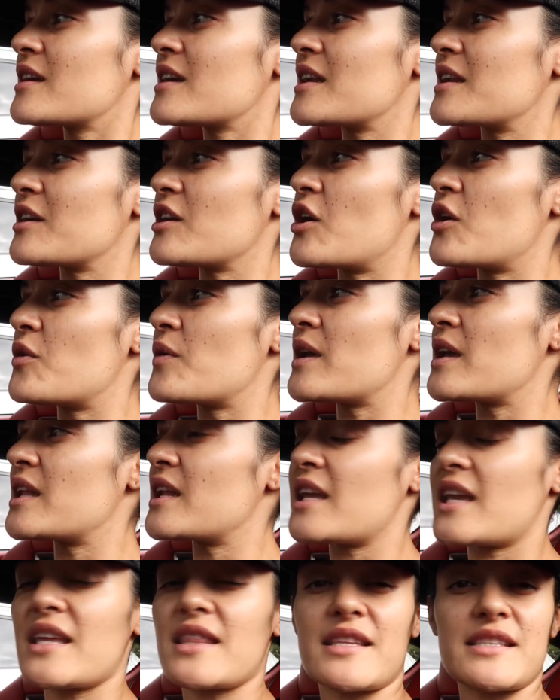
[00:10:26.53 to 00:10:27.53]
gonna go in
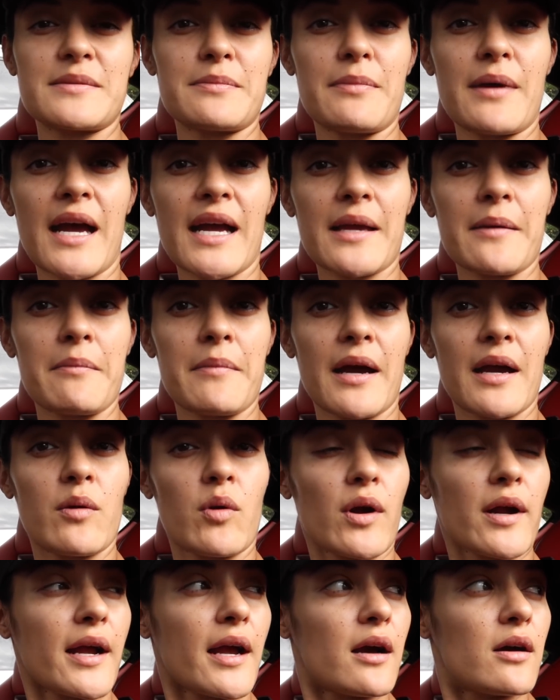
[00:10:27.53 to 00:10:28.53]
and get this back and by
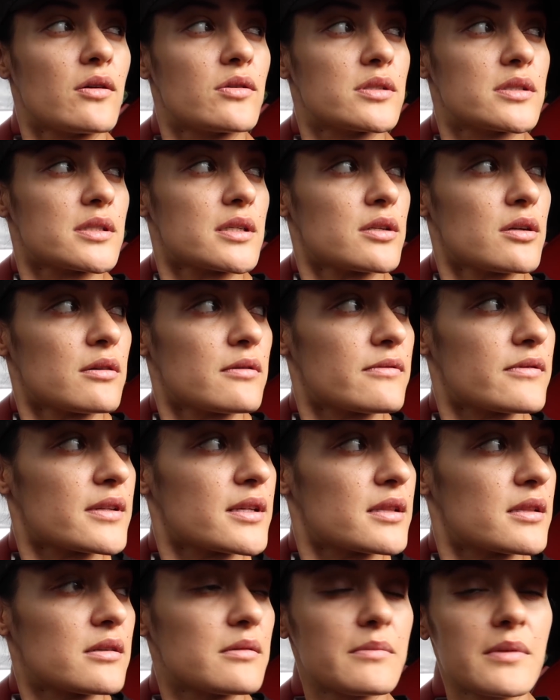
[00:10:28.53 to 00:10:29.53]
workout and
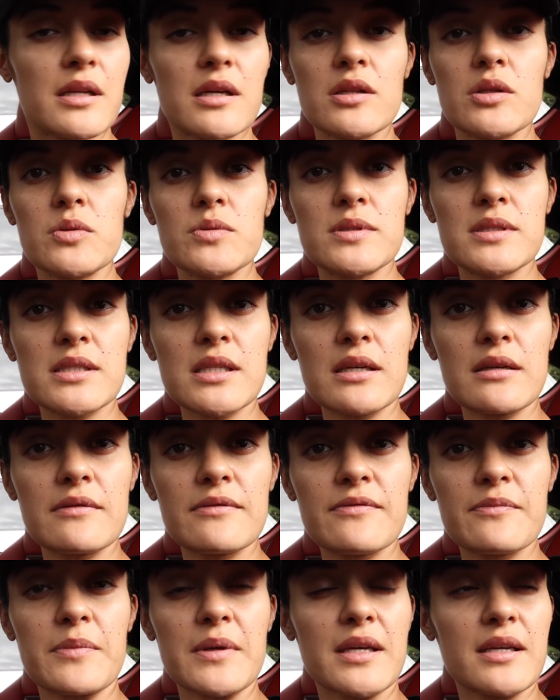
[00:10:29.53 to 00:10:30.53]
hopefully a little bit of glute
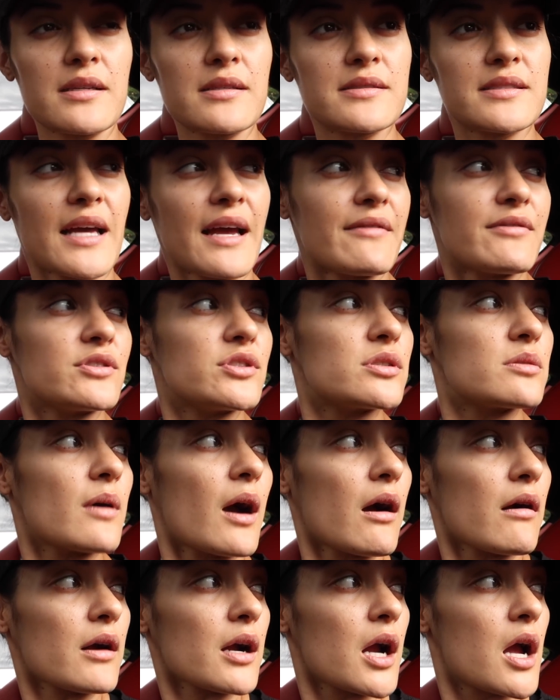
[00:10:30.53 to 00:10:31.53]
stuff, because I have a
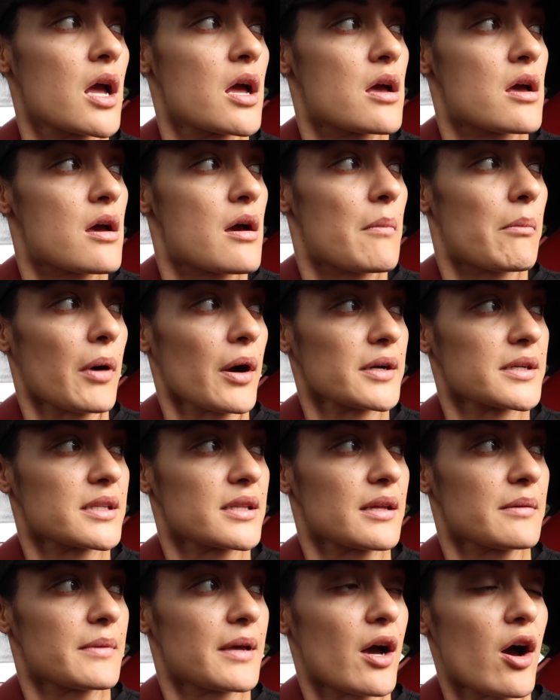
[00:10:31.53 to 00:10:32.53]
2-hour
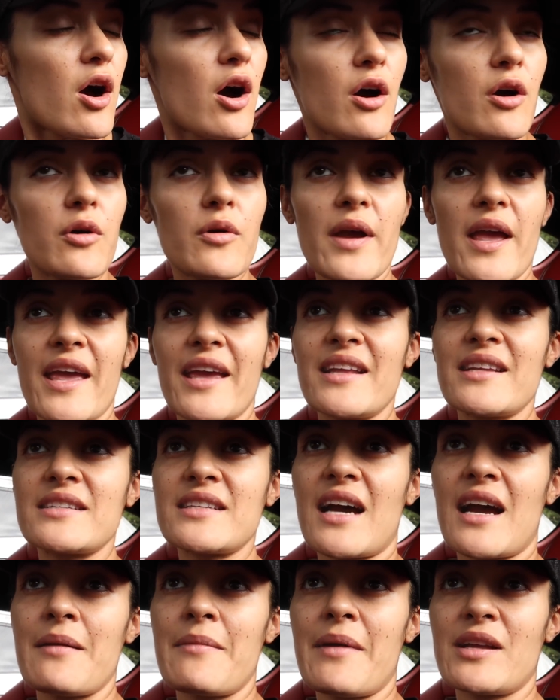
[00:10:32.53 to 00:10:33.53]
parking limit. Oh,
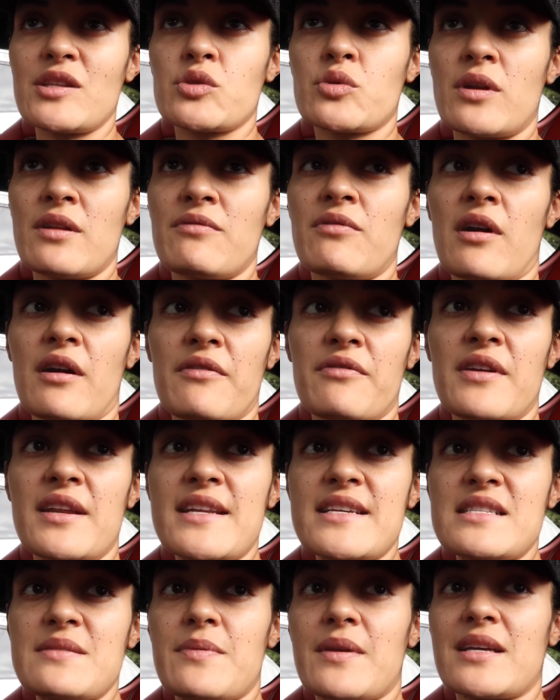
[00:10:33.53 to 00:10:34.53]
and I'm at 24-hour
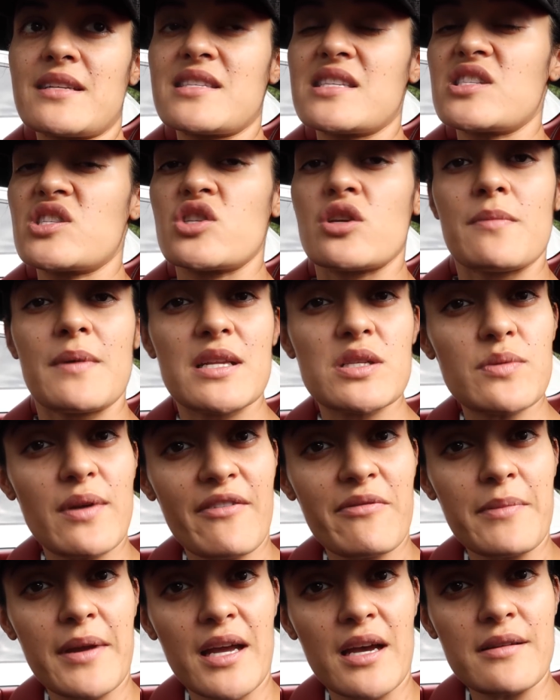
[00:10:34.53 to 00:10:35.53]
fitness because it's 2 minutes
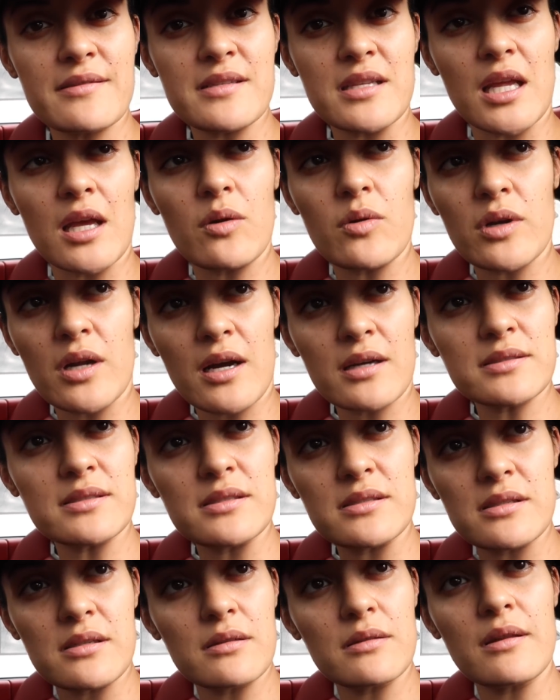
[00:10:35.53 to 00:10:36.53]
away from my house, and Equinox
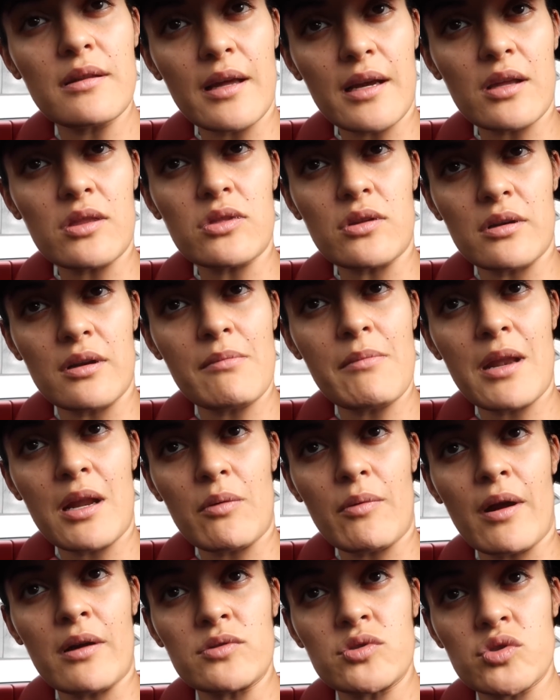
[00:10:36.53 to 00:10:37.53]
is literally like a
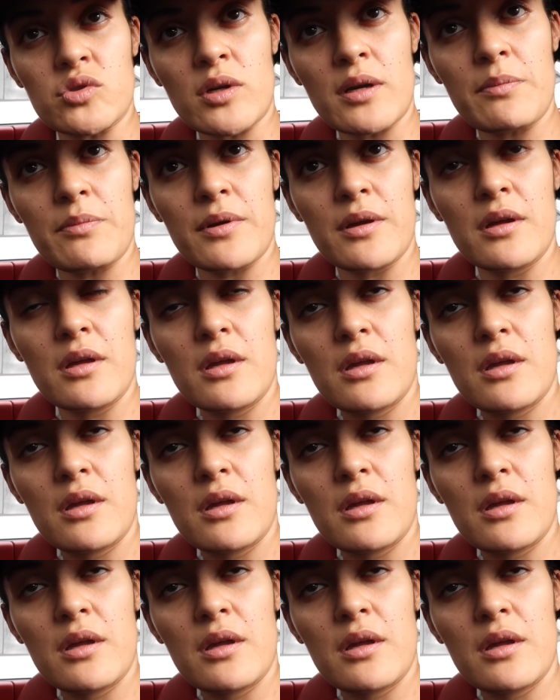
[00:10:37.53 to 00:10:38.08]
30-minute round trip.